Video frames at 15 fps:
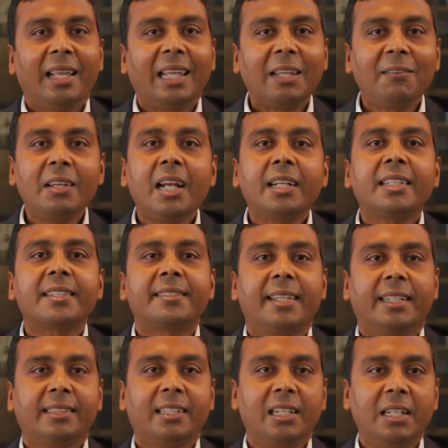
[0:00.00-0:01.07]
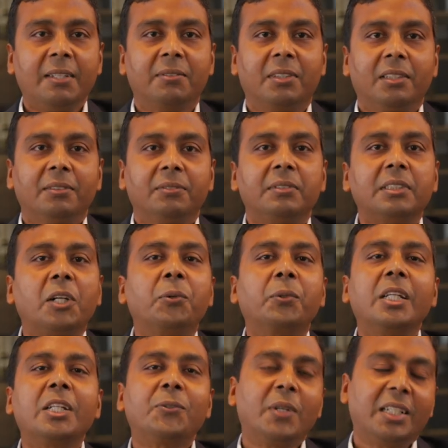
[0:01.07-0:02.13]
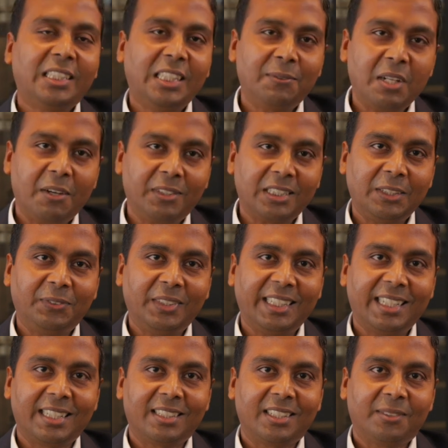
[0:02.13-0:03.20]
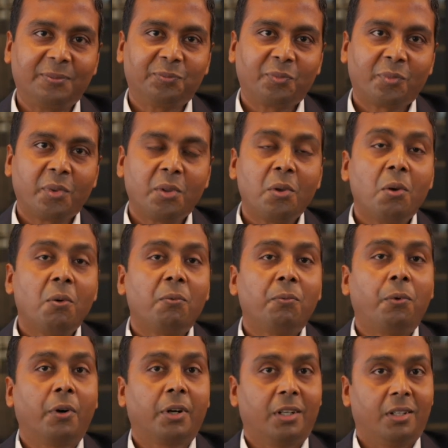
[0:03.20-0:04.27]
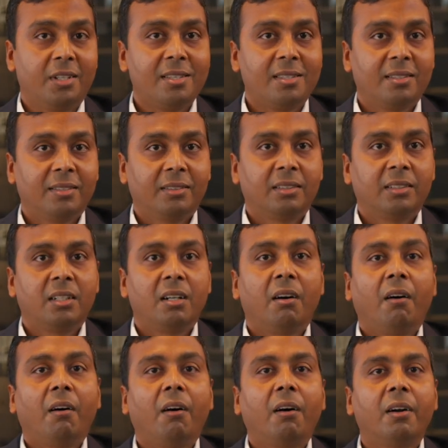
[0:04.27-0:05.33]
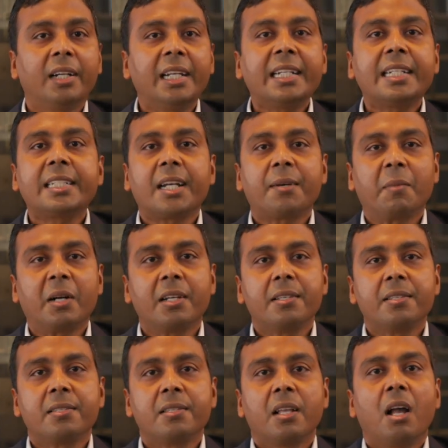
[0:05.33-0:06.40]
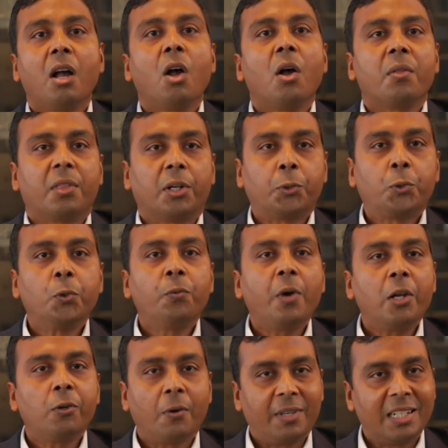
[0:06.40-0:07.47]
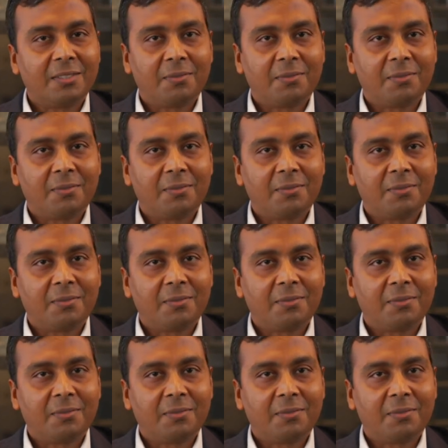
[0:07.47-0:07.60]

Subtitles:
Even at the sector level, we are looking to achieve diversification. For us, earning determines the true value of an